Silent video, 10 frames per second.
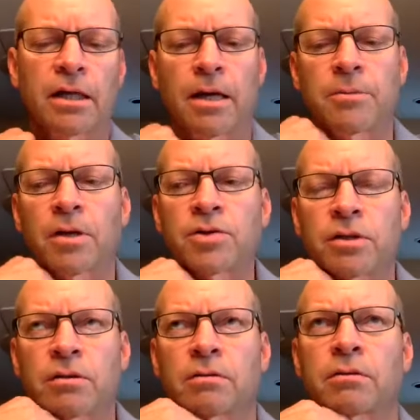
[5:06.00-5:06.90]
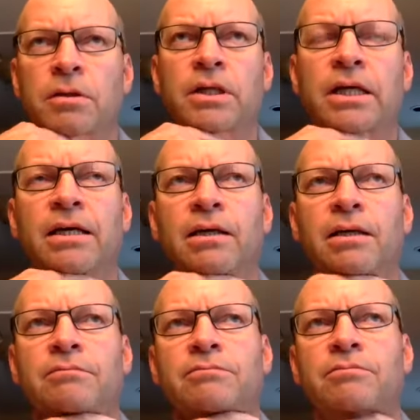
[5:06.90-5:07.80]
I'm not sure
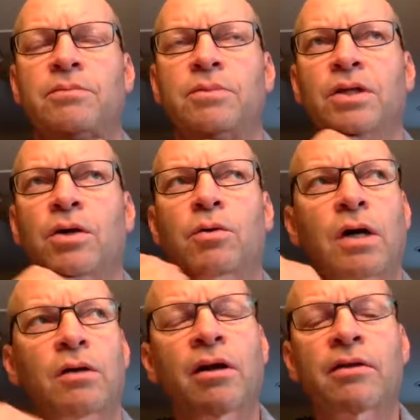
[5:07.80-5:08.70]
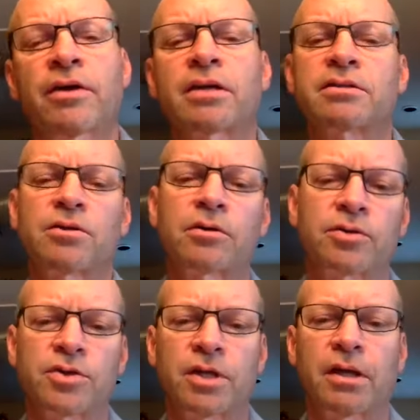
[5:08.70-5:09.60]
you know, a lot of things that Dr.
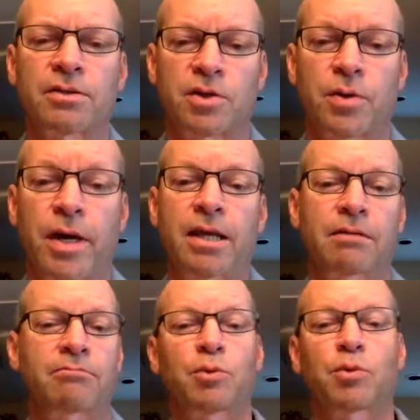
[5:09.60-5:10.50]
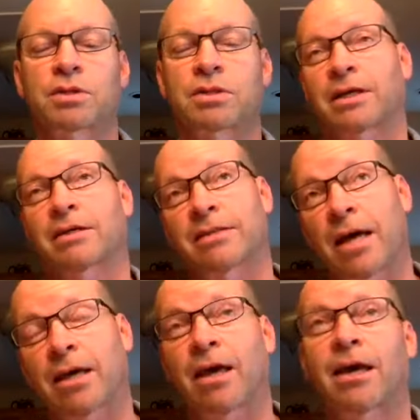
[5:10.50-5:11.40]
Chin has created was like a
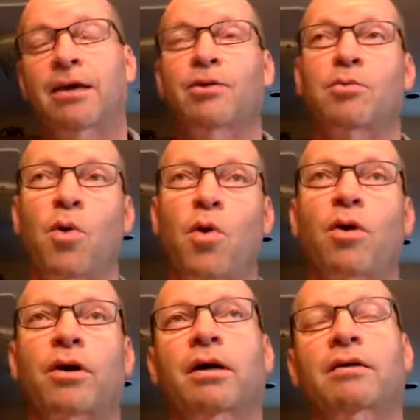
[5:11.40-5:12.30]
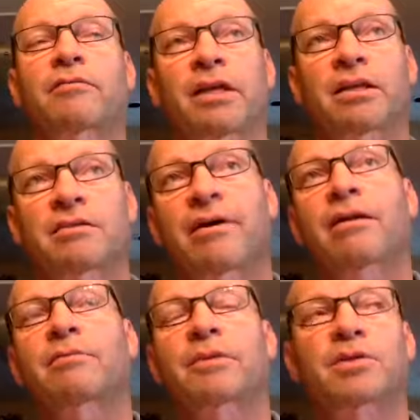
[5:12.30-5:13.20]
decade or more kind of in development,